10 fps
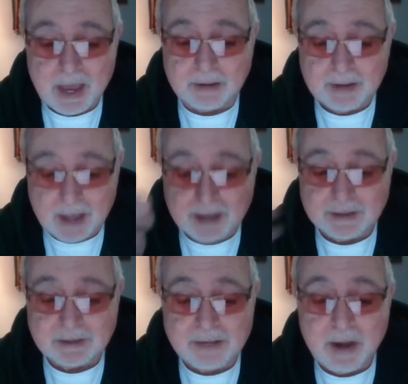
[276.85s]
And then they
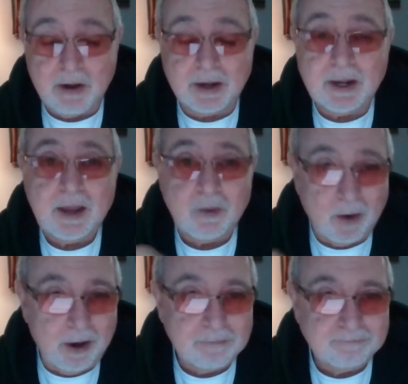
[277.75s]
married, where?
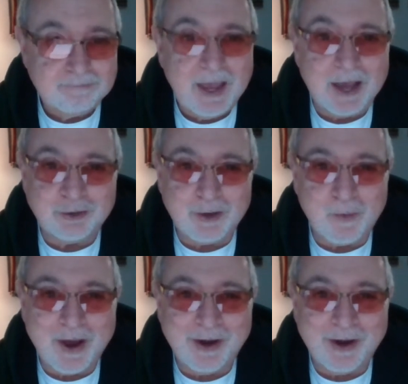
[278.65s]
At Trump Winery.